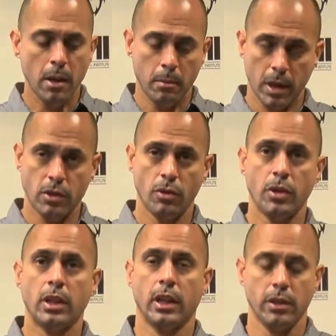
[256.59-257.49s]
make sure you
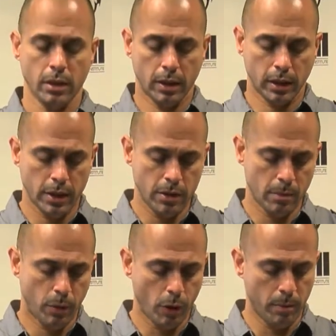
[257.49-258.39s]
cleanse your
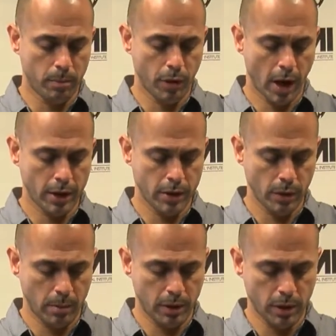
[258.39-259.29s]
port prior to
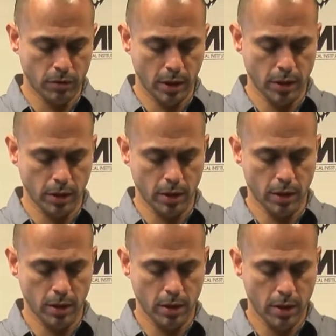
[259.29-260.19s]
administration.
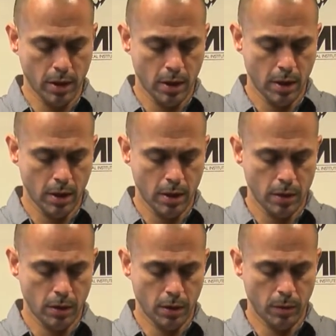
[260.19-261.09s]

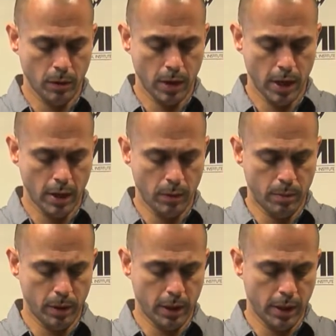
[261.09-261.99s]
So we go ahead, we
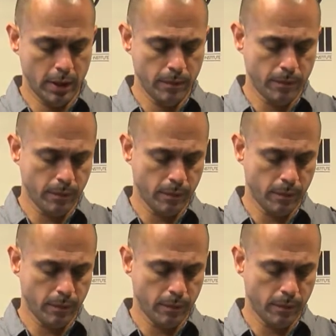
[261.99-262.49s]
put it in.